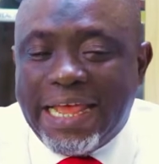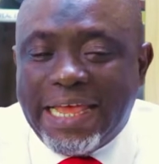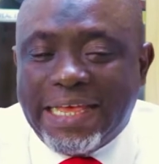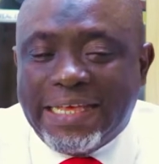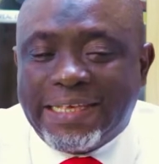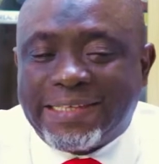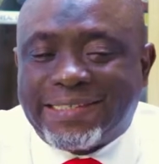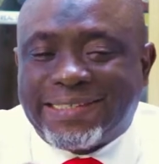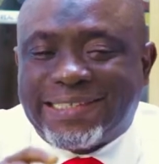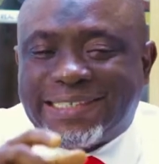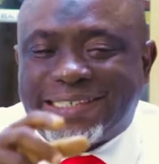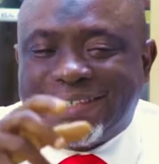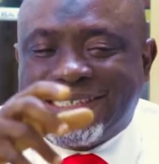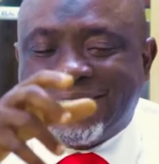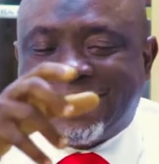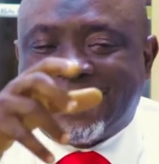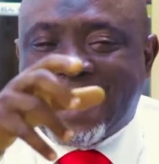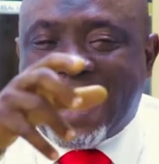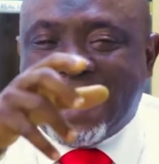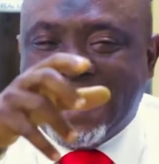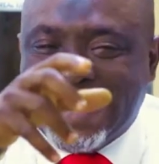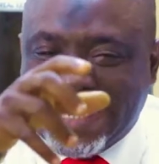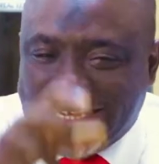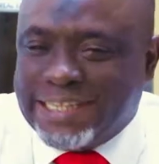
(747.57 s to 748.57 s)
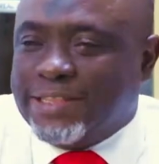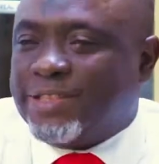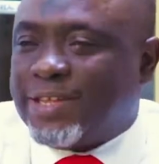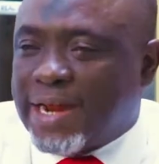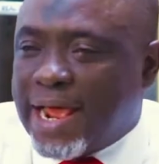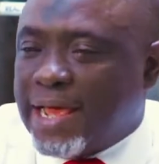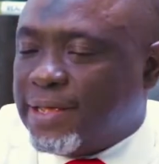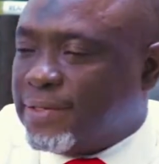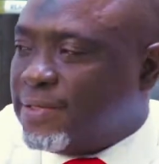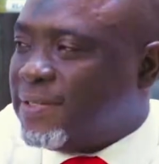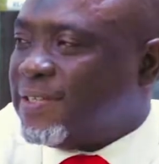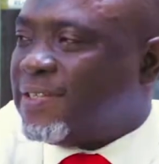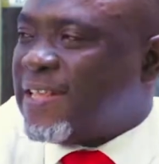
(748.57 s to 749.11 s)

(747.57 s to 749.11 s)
is an hindrance,